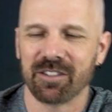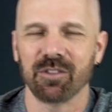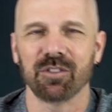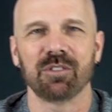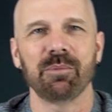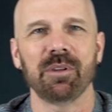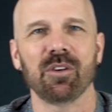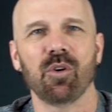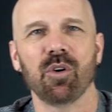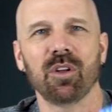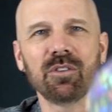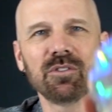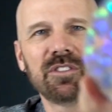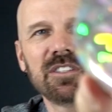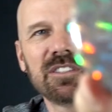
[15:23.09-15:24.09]
So to me, the
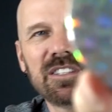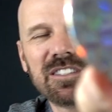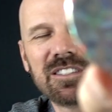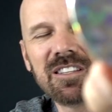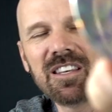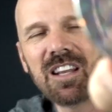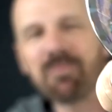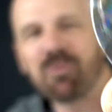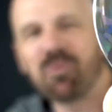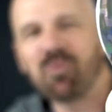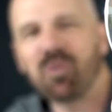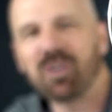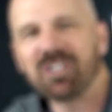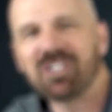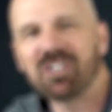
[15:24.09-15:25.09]
Euler's disc is the number
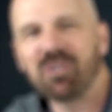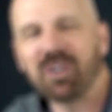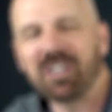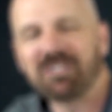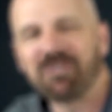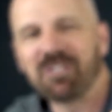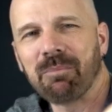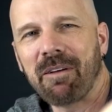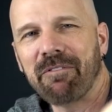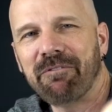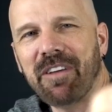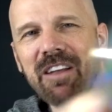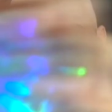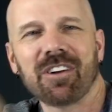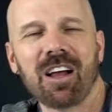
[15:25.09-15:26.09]
one choice for my
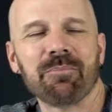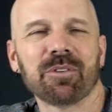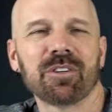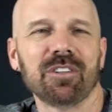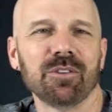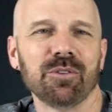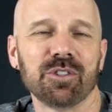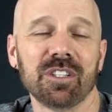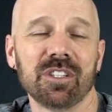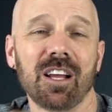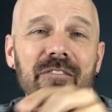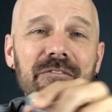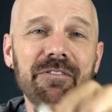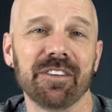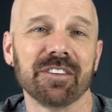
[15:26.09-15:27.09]
favorite optical illusion
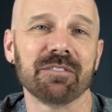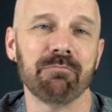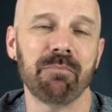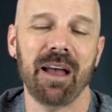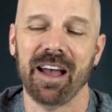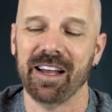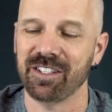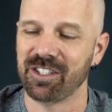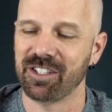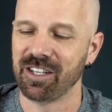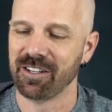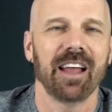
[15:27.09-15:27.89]
of this batch.